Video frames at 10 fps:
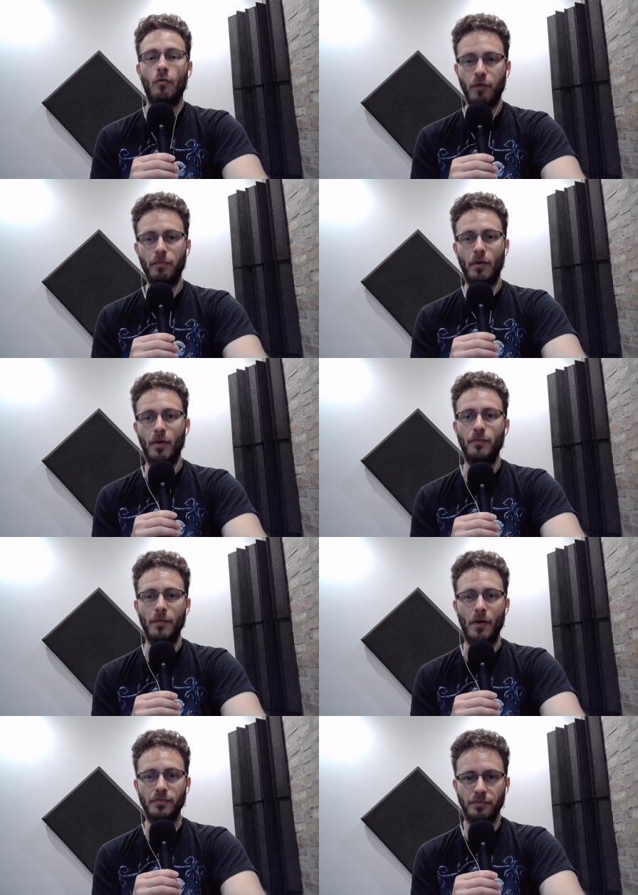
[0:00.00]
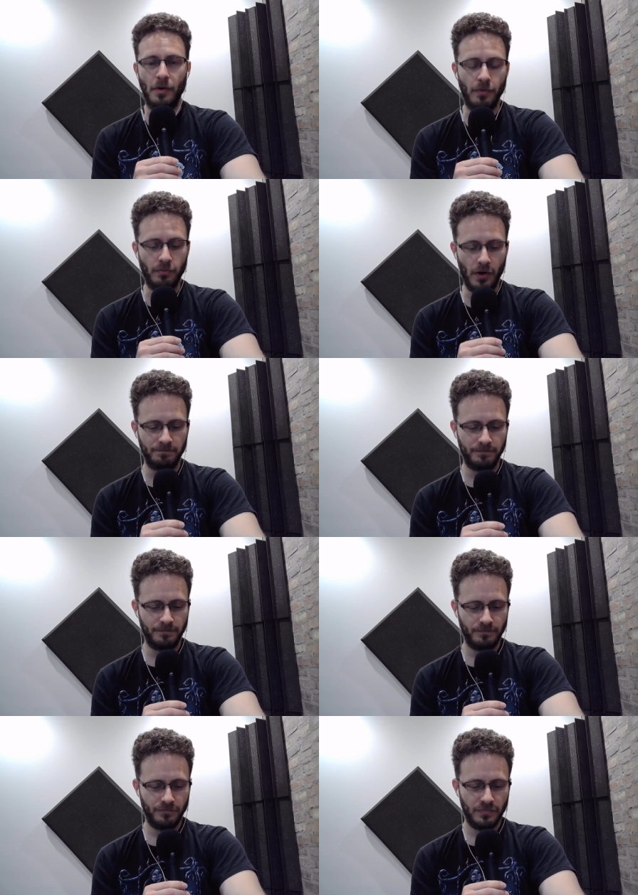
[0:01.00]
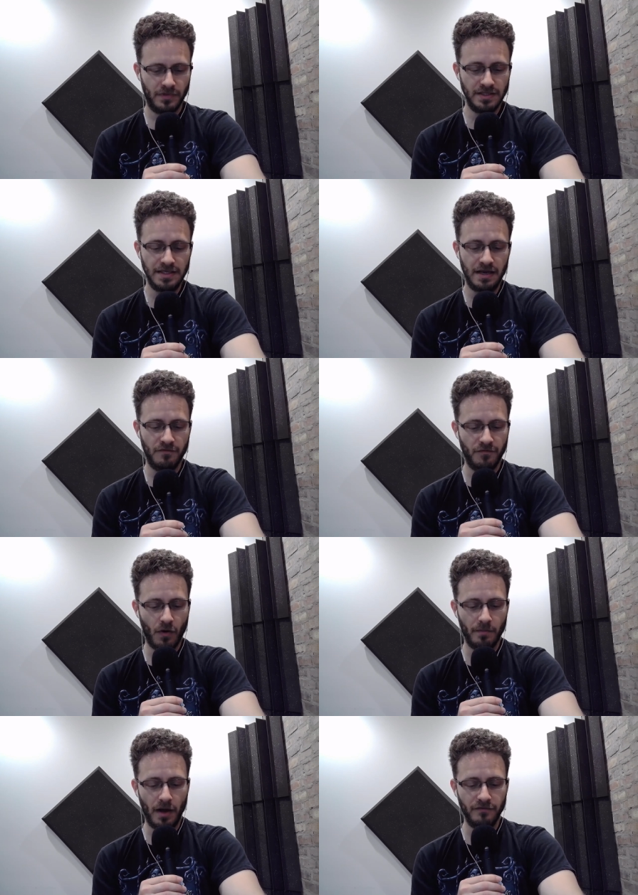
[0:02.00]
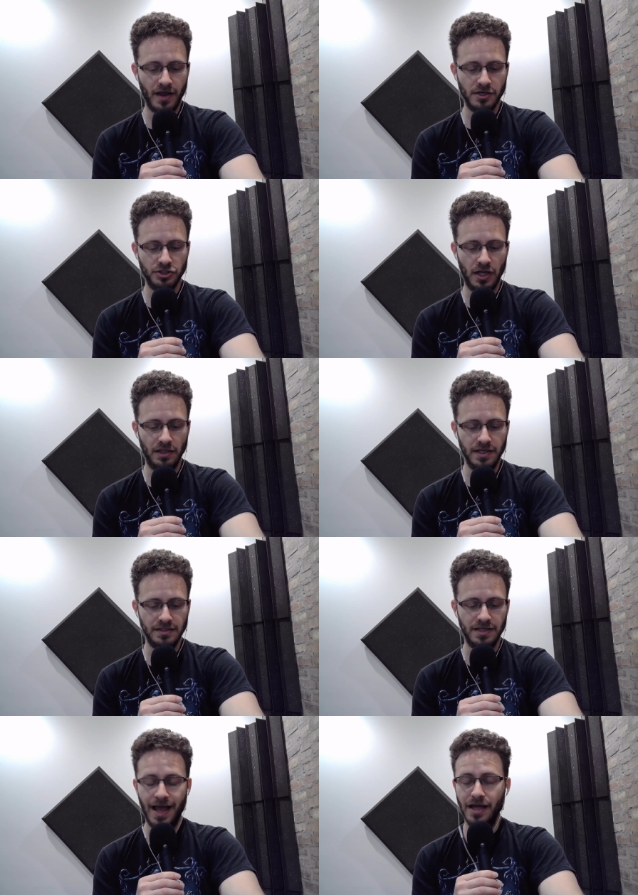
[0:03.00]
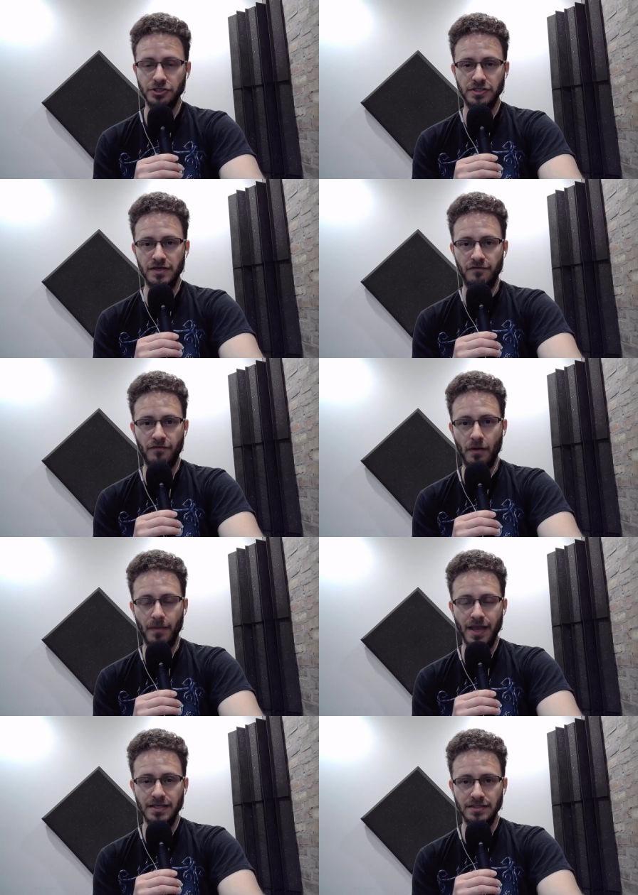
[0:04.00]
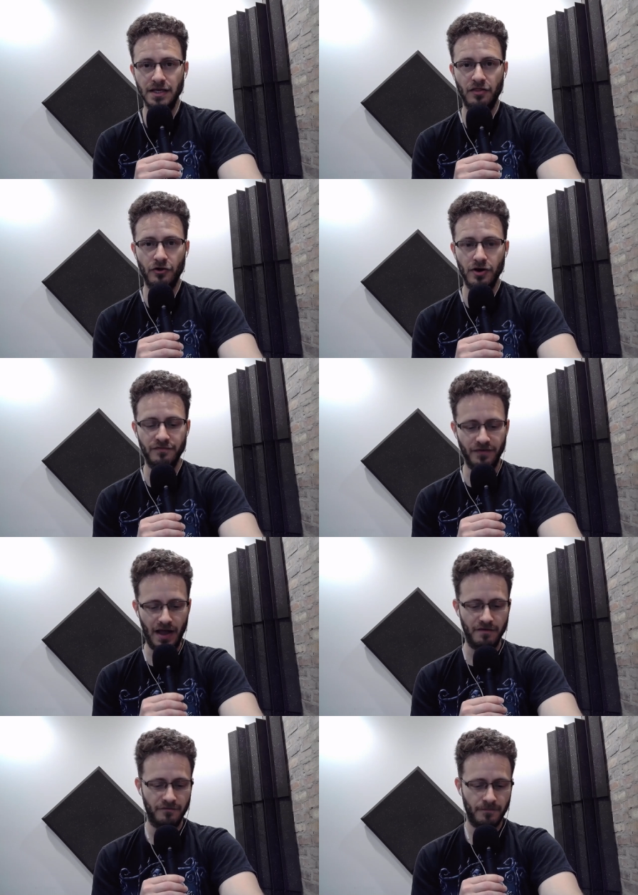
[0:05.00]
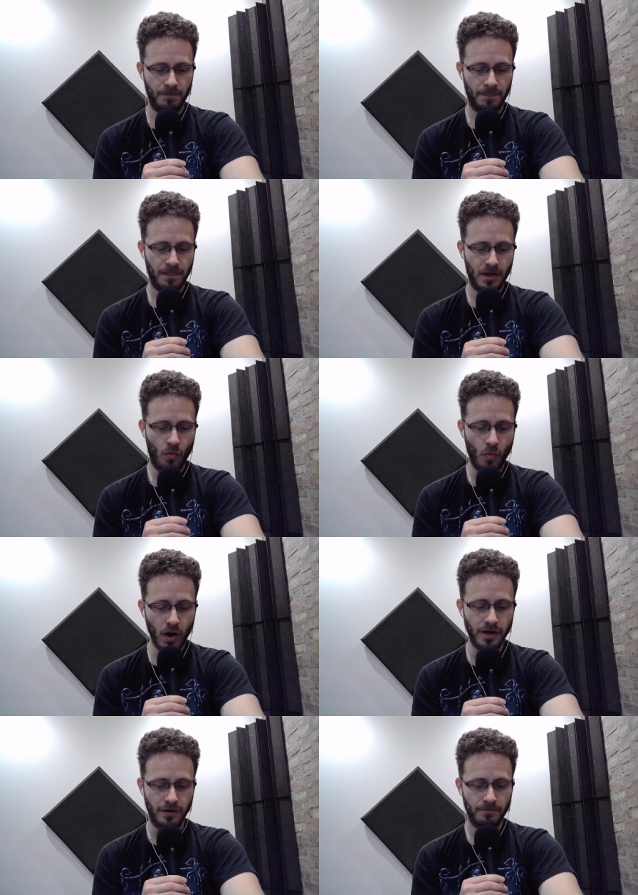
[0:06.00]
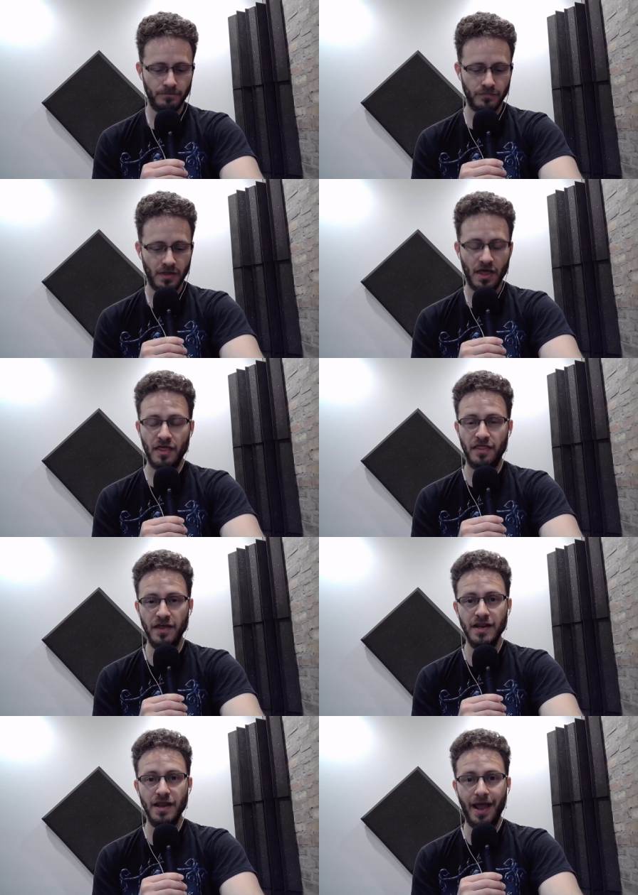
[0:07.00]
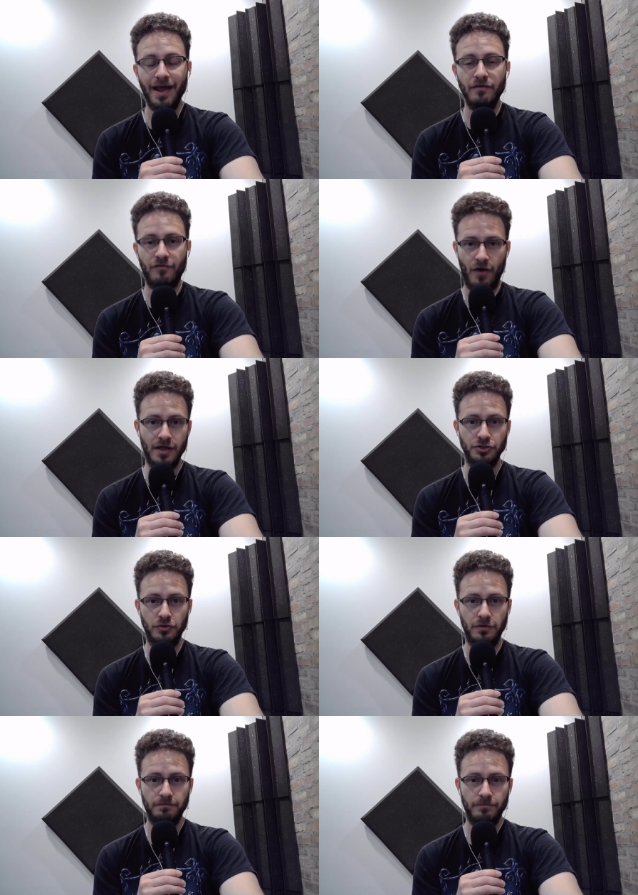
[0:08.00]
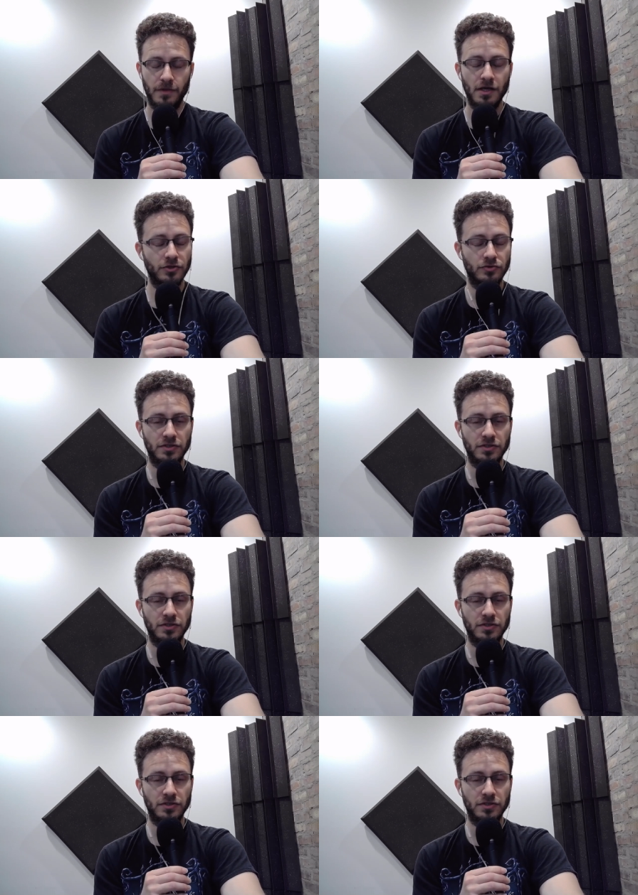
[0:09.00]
The second form of eggshell is an adjective from 1835. 1. Thin and fragile. You